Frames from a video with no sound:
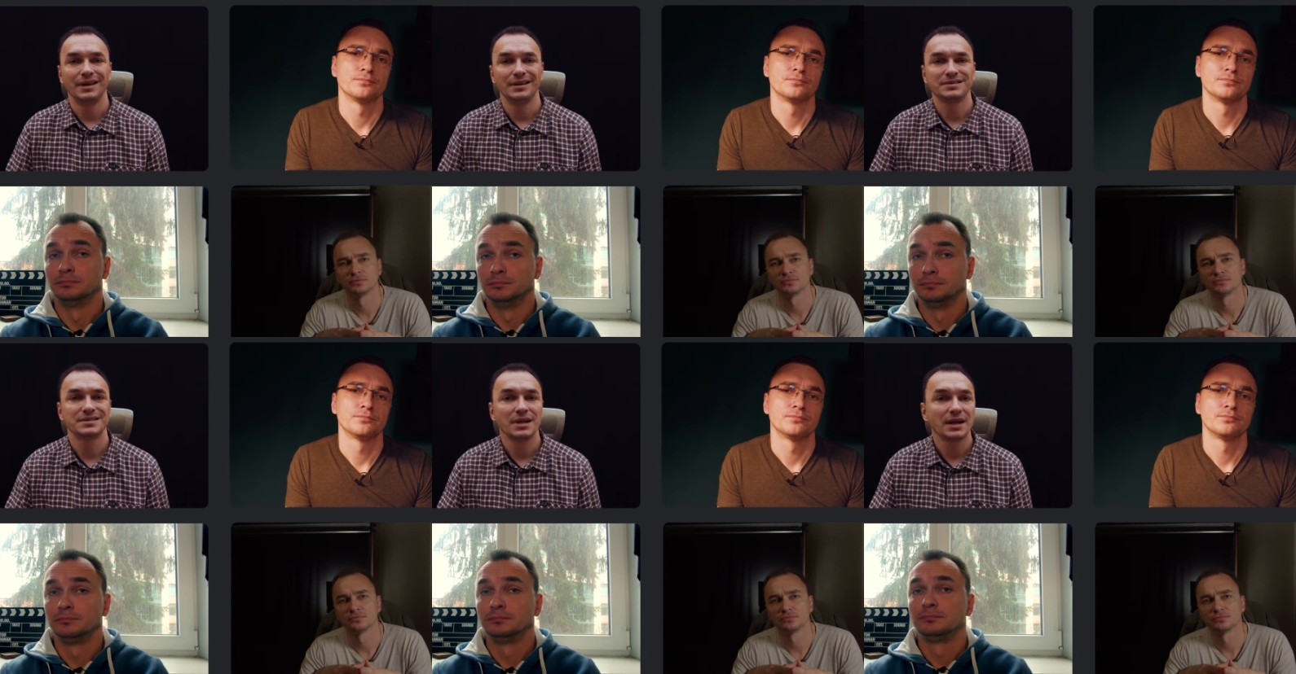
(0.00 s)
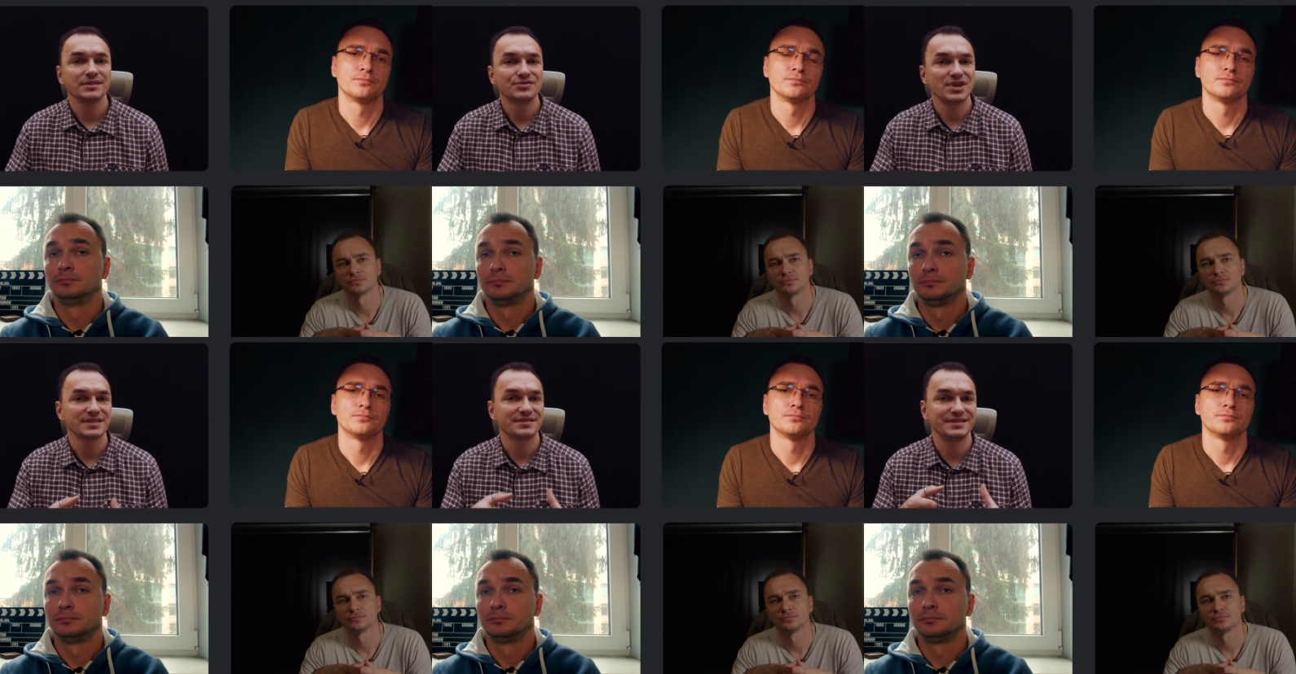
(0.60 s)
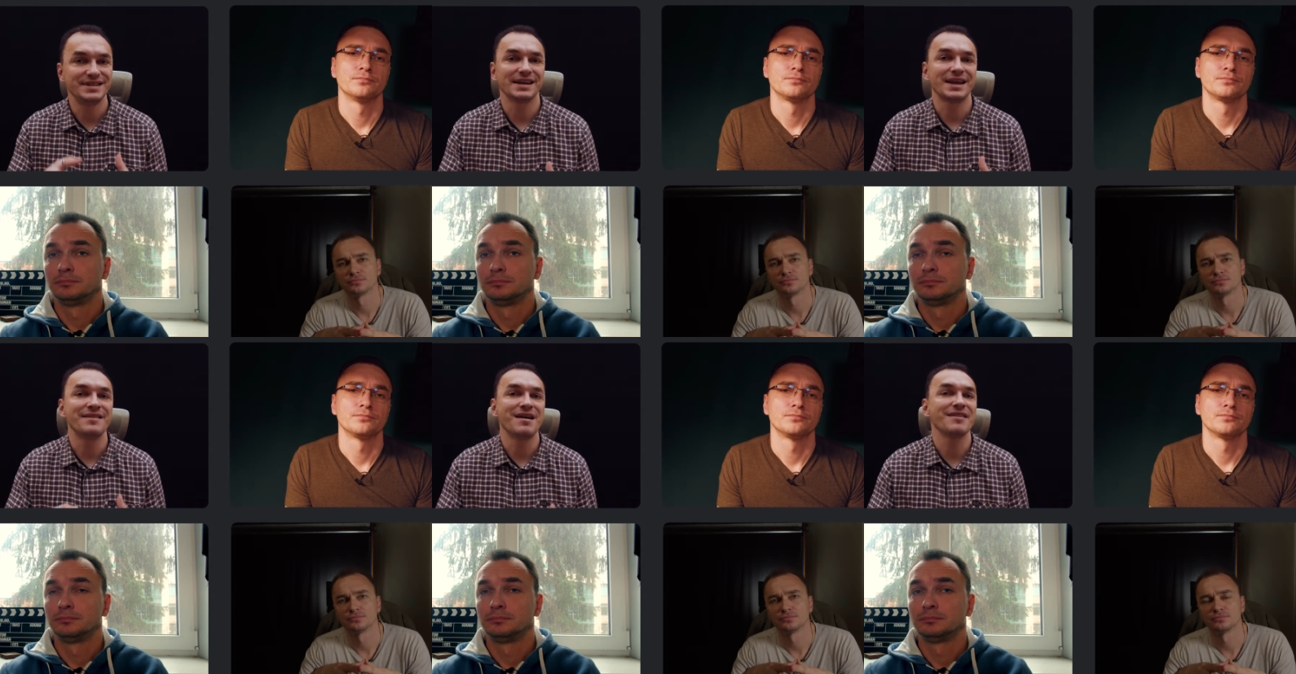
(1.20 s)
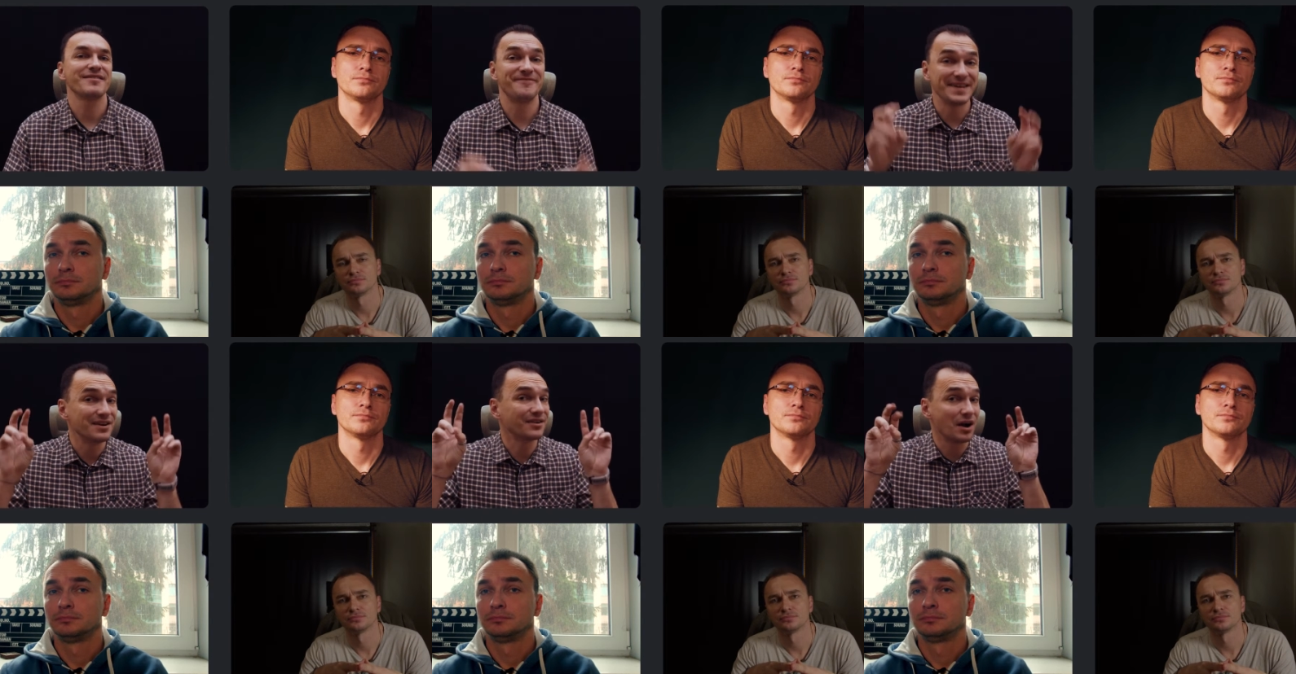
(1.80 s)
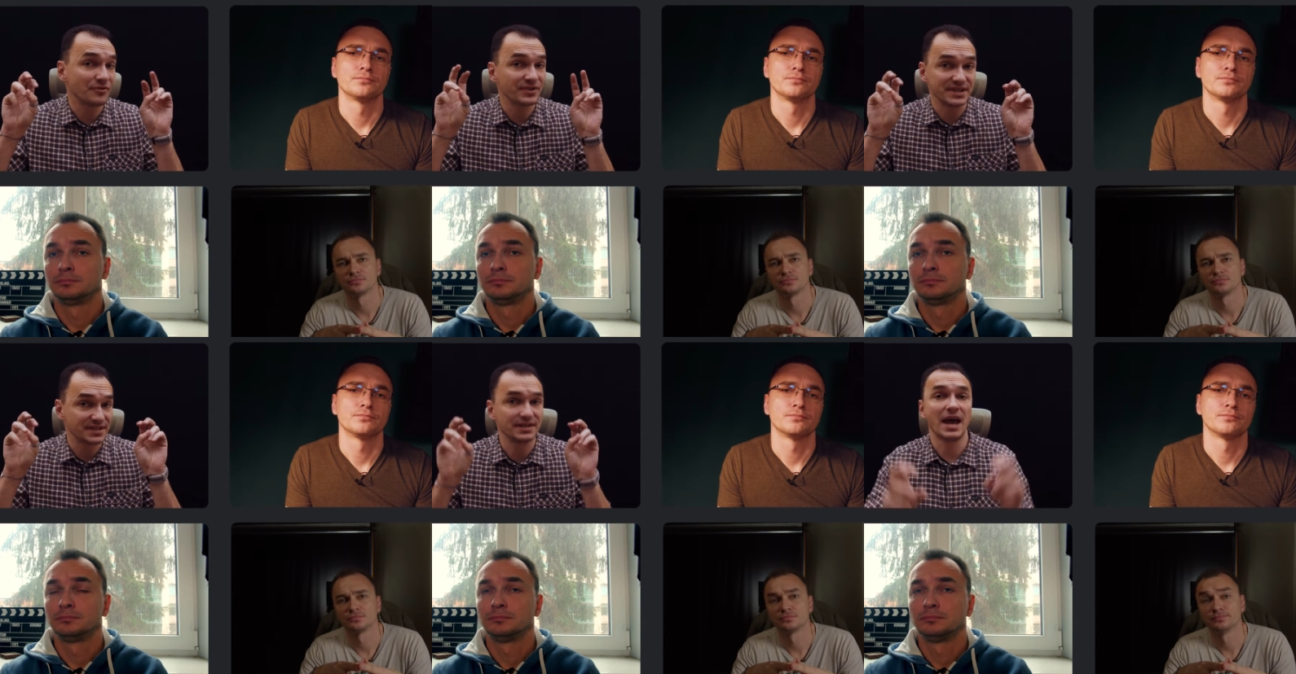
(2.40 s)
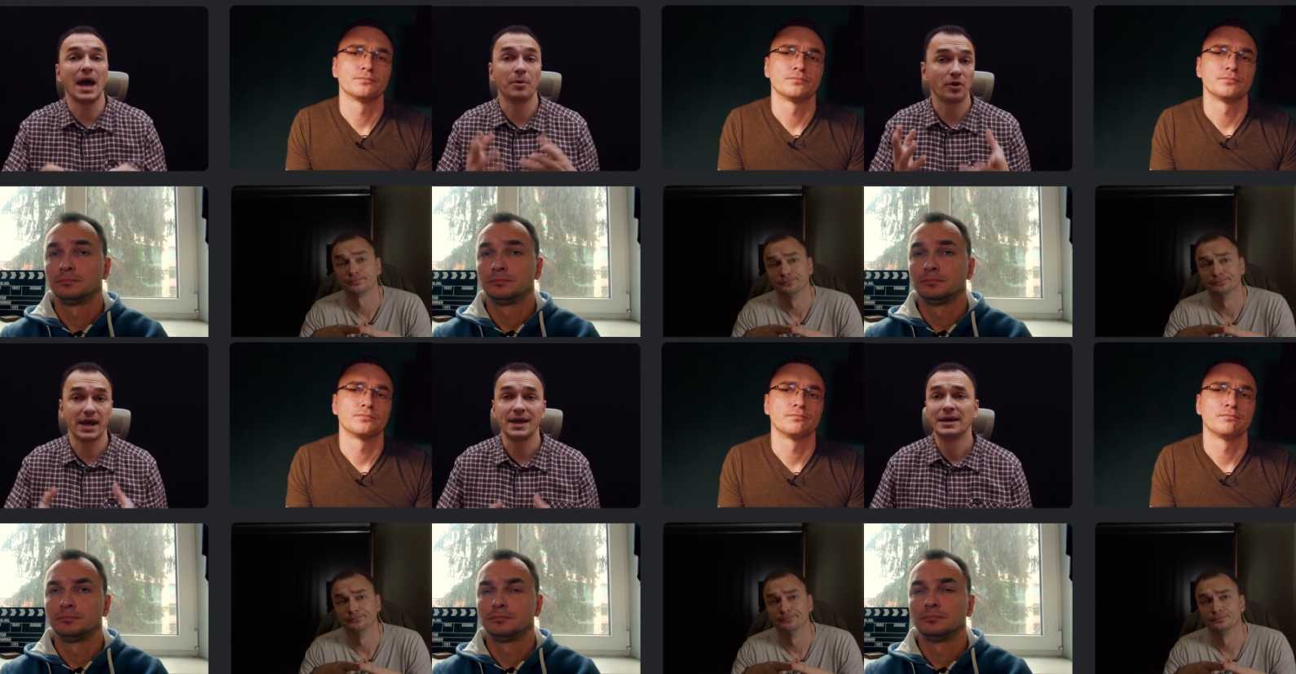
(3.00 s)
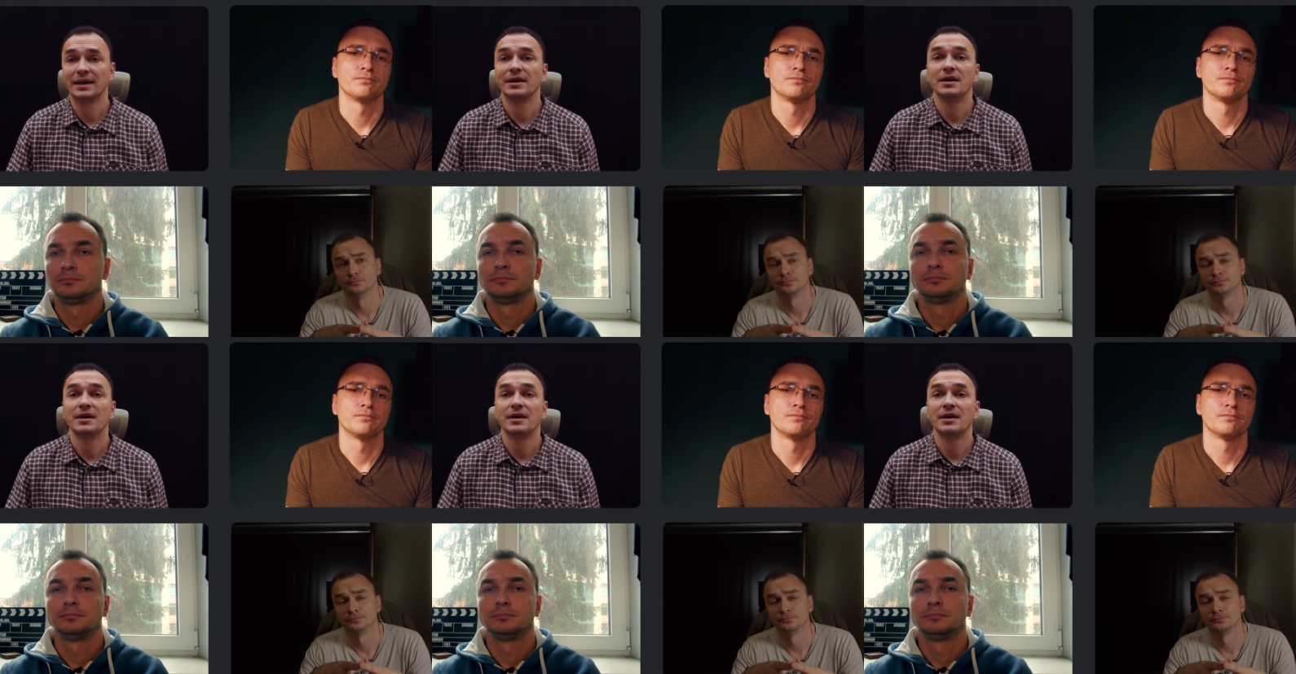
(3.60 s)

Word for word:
Speaker 1: It's not just yet another video conferencing app, okay?